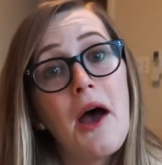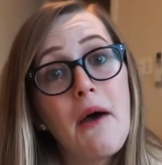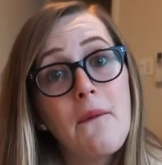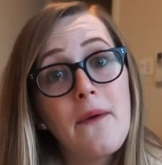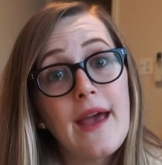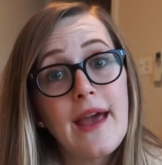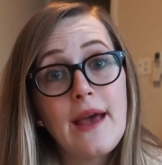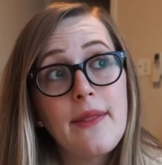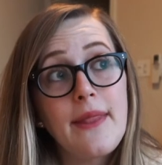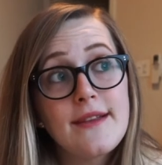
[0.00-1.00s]

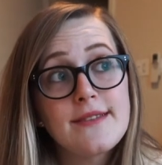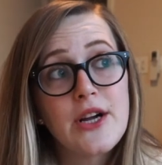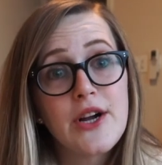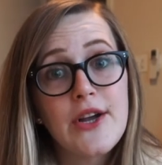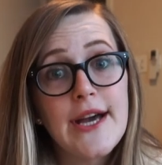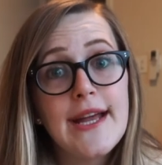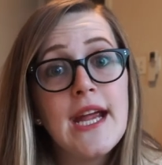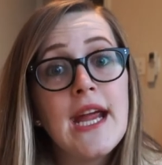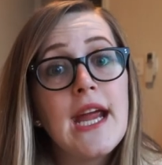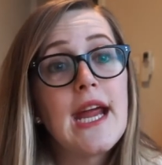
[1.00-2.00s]
okay, that's not
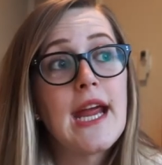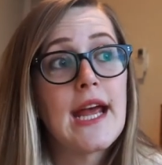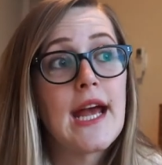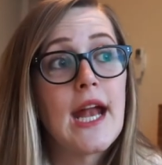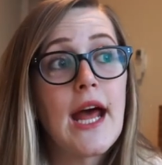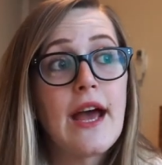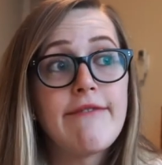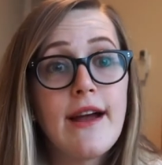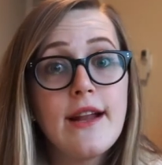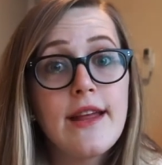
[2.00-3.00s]
good. And I
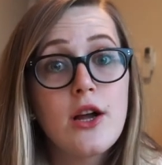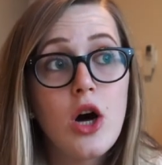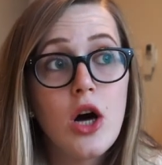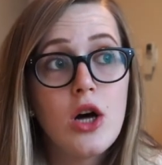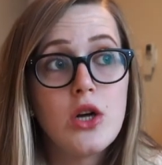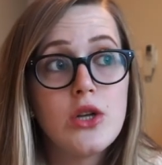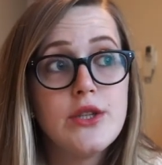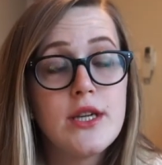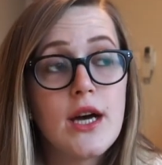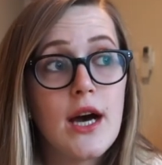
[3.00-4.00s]
finally
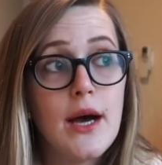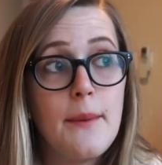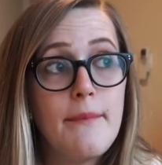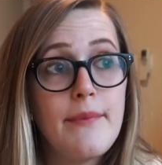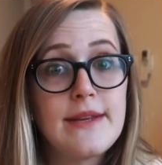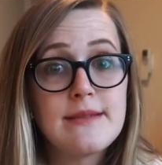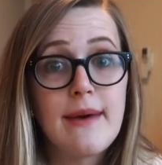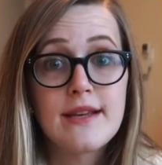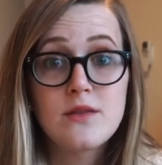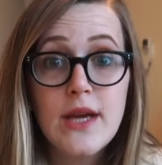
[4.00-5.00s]
called um, this
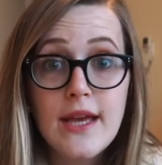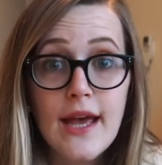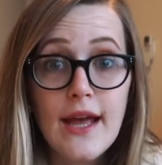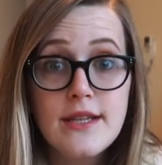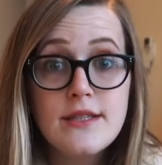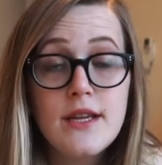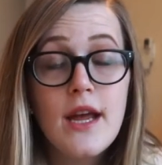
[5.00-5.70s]
past weekend